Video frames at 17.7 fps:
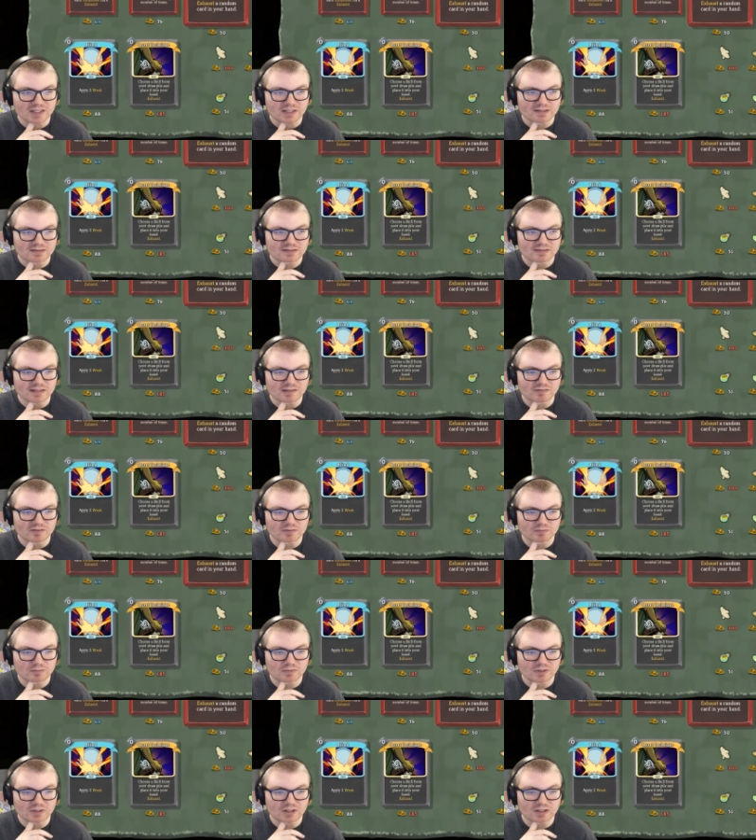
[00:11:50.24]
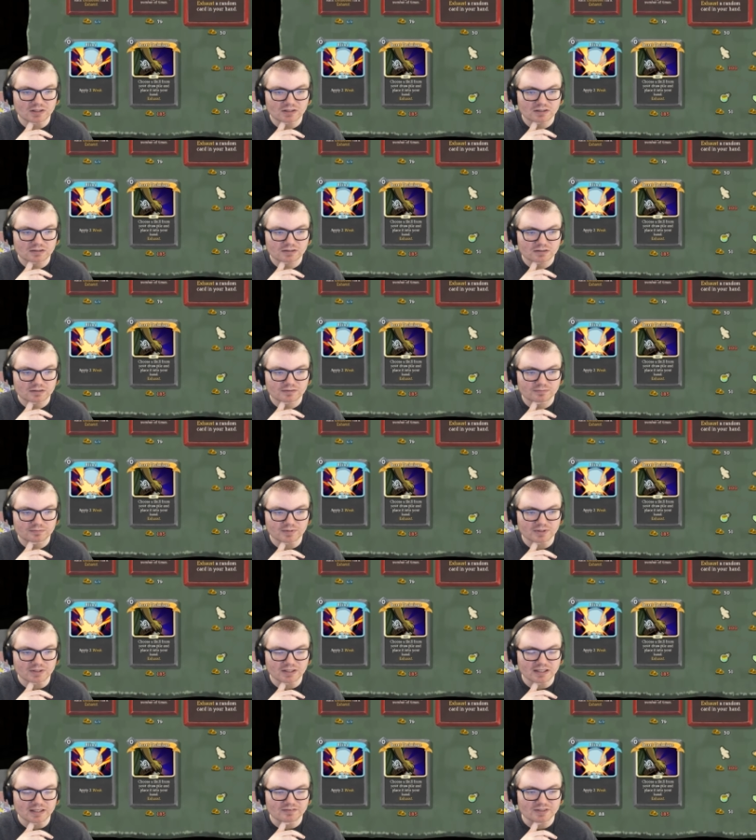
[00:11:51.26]
In 7 block,
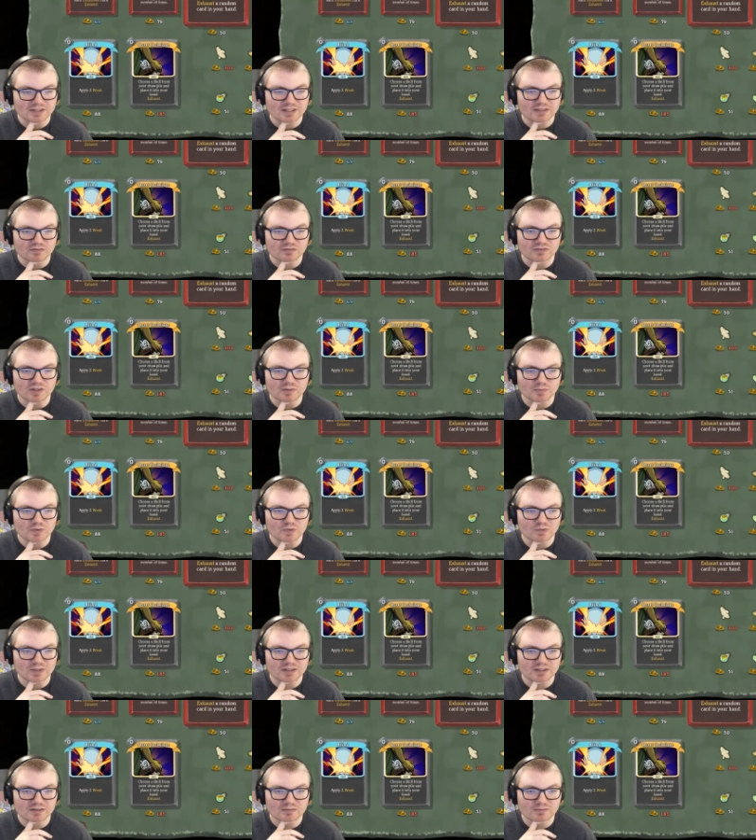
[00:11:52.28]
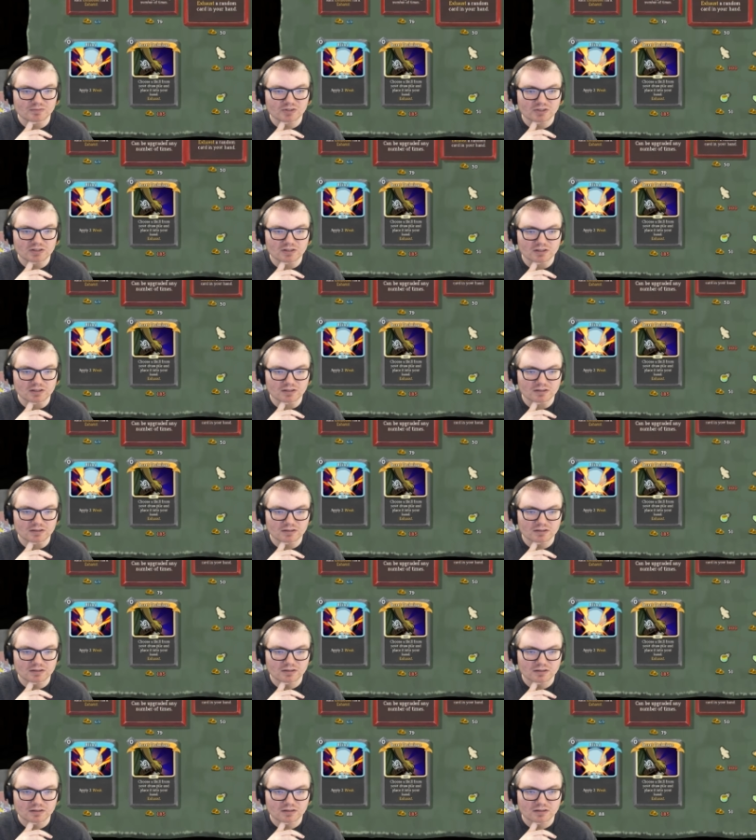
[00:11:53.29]
but I have to give up a random card.
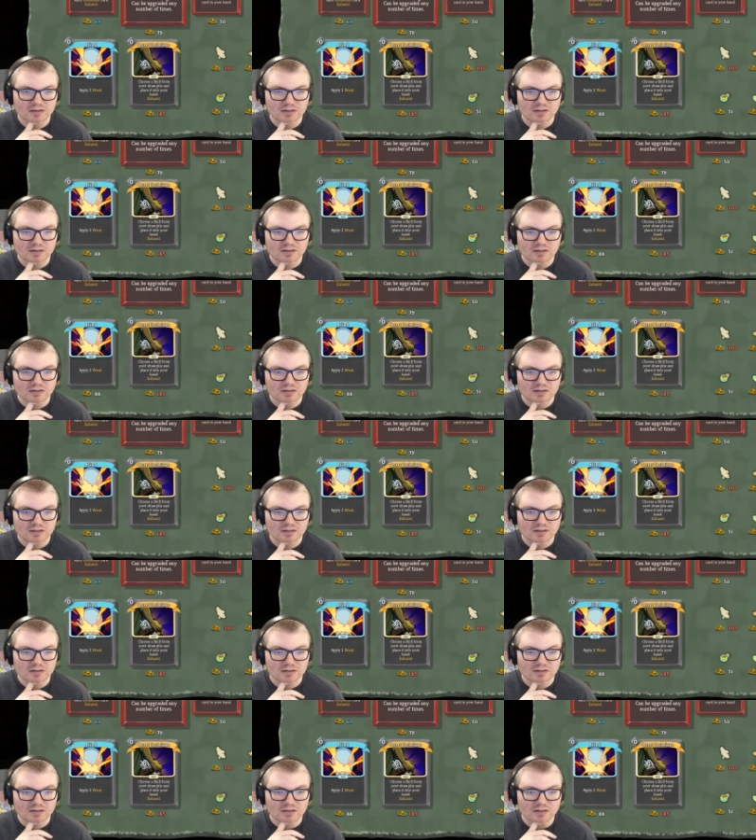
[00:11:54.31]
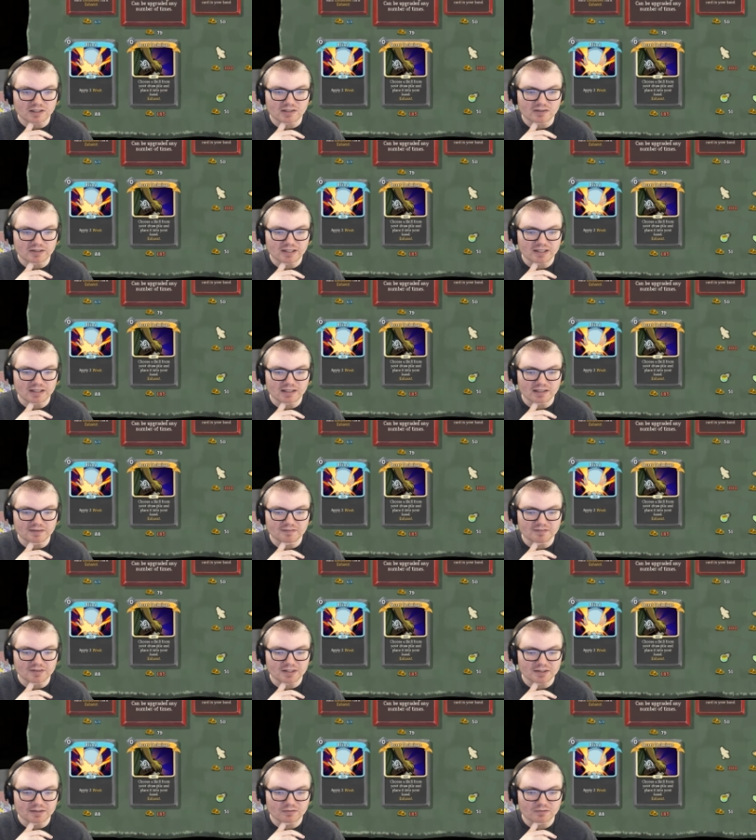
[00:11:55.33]
I already have
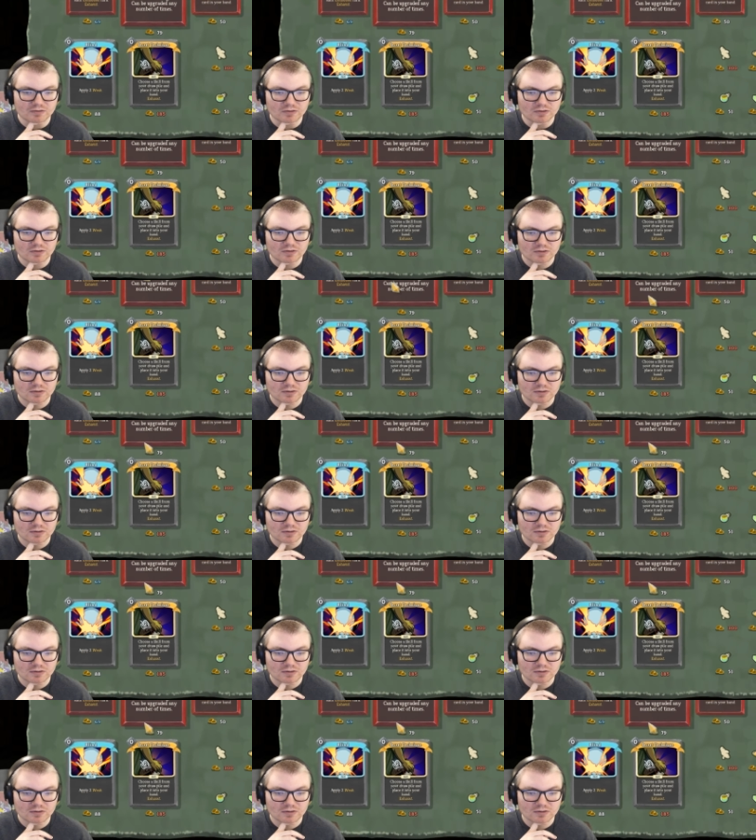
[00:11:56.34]
that one.